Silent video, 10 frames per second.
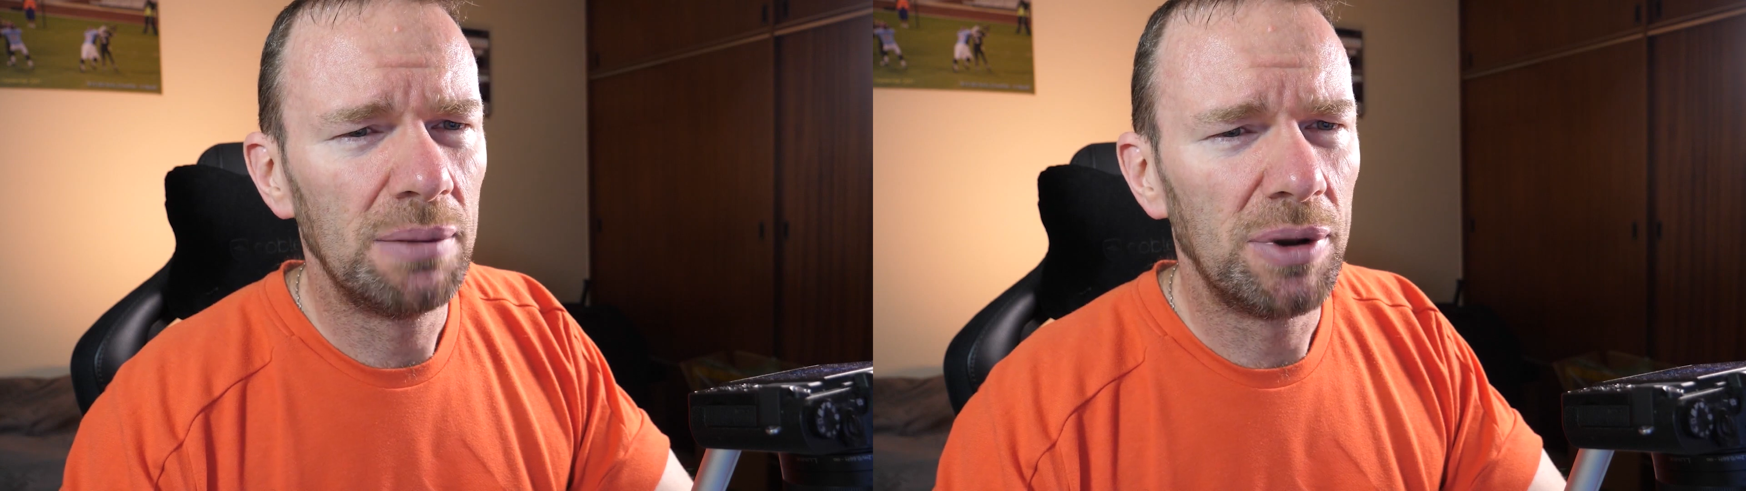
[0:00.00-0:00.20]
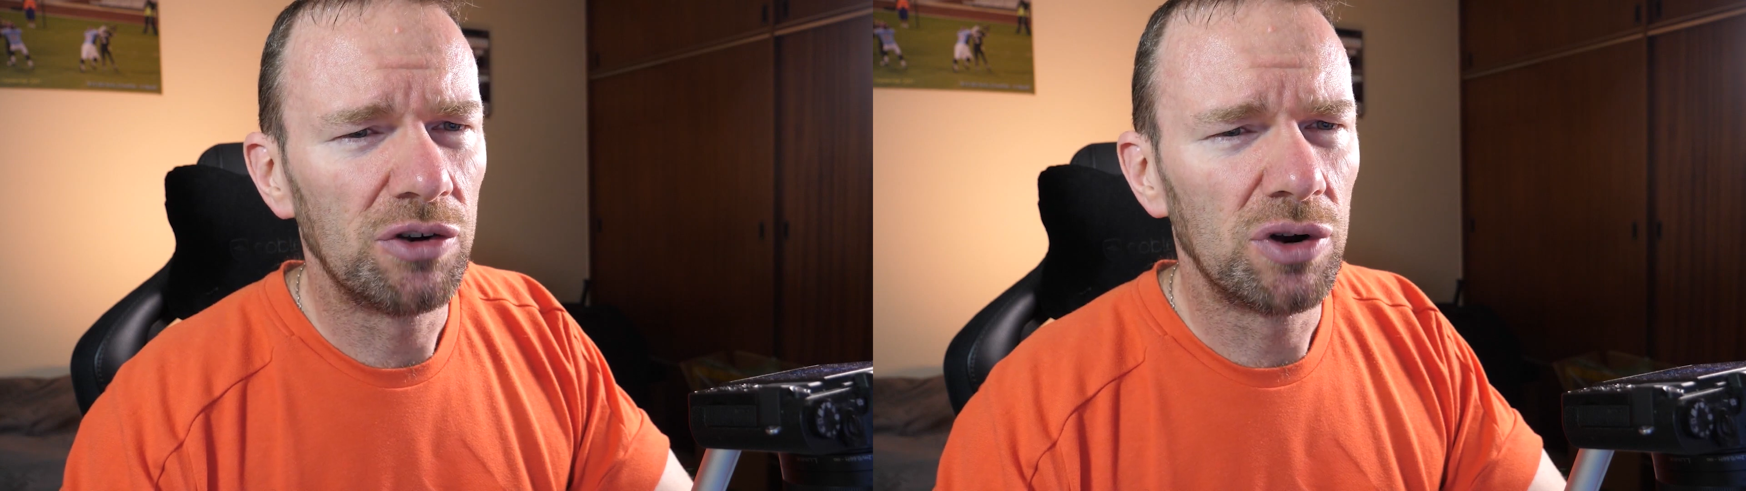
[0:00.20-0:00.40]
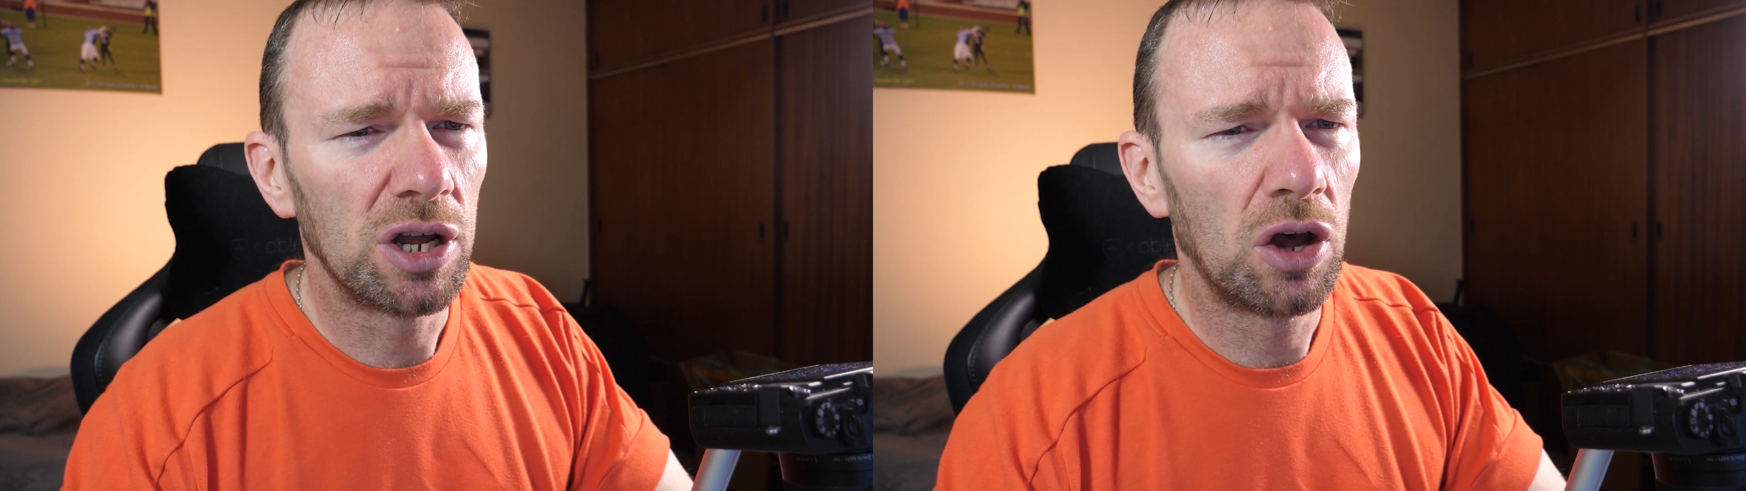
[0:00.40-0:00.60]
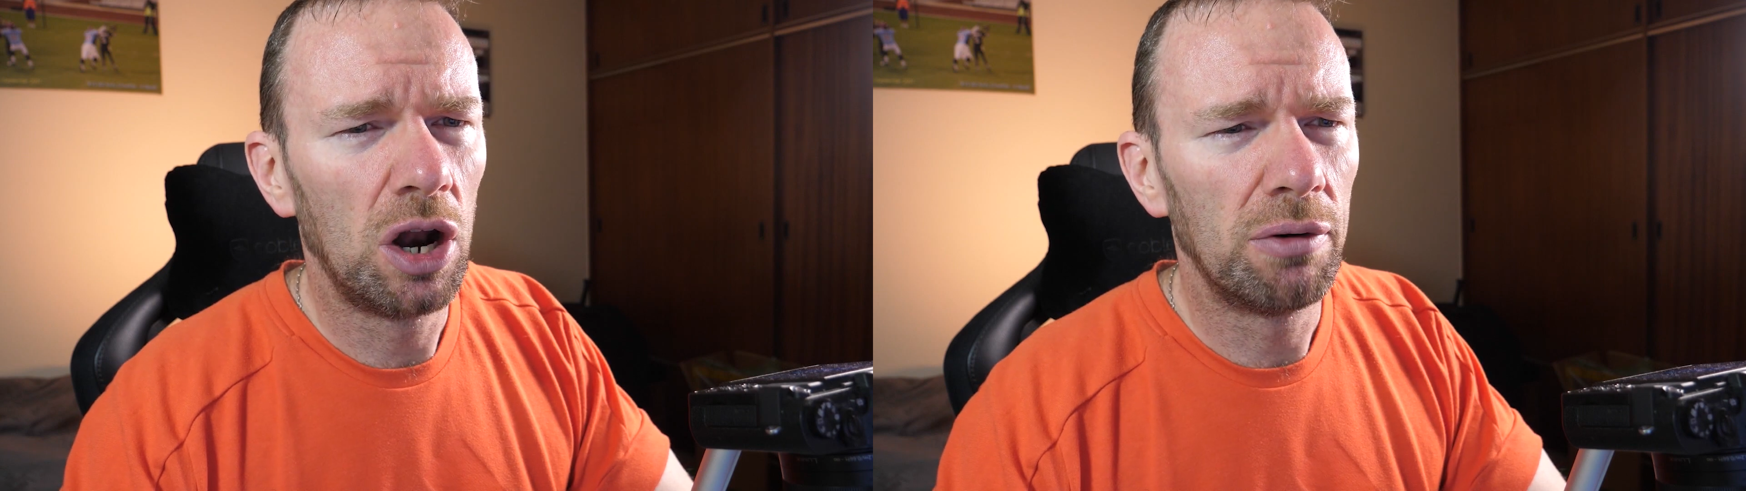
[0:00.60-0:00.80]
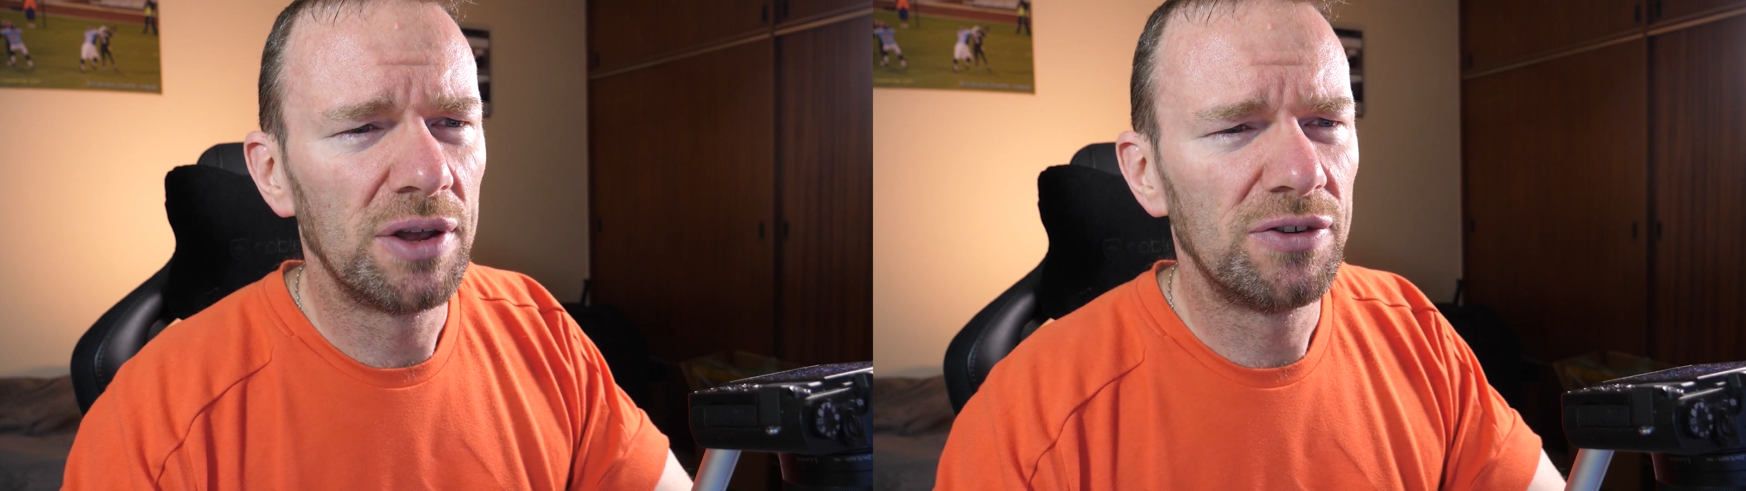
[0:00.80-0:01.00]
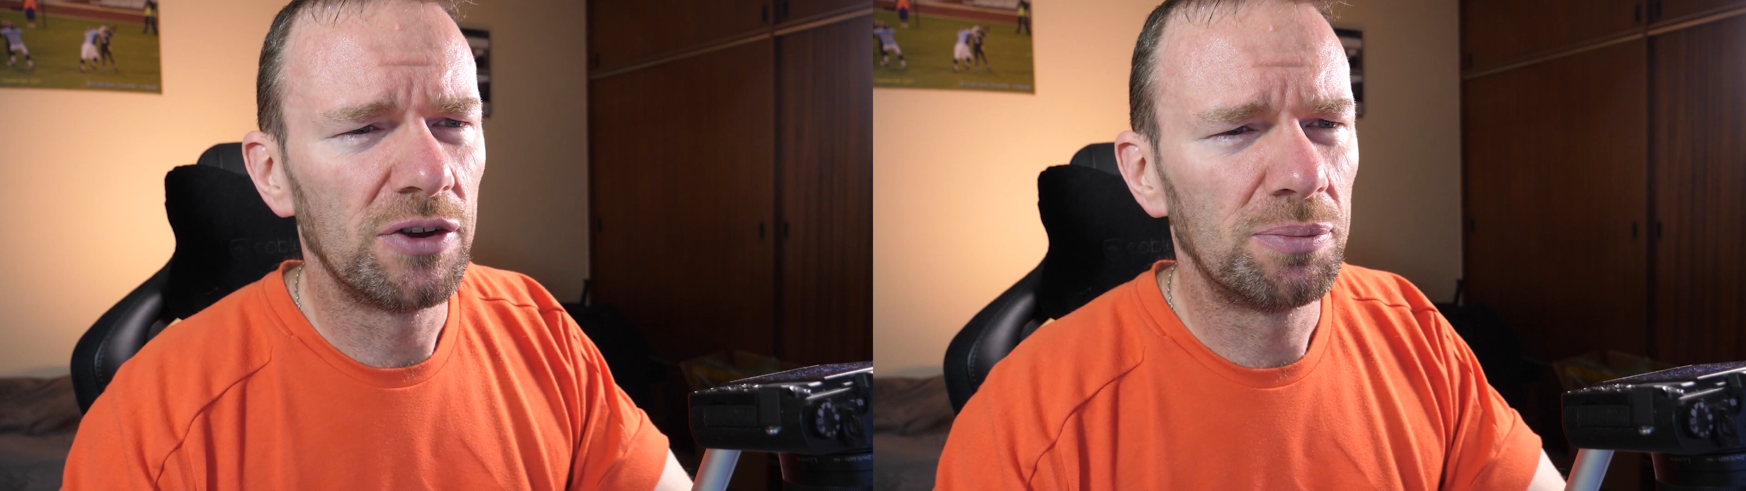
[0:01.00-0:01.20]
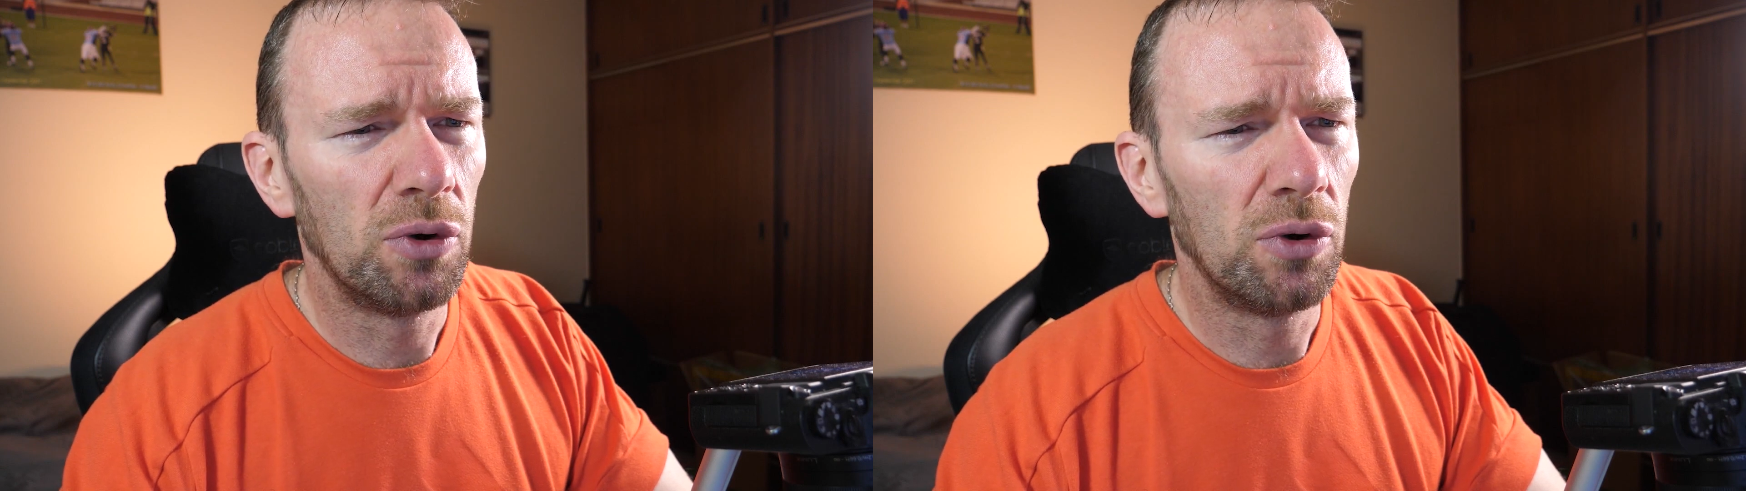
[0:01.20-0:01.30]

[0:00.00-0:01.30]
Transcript: but it's running ColorOS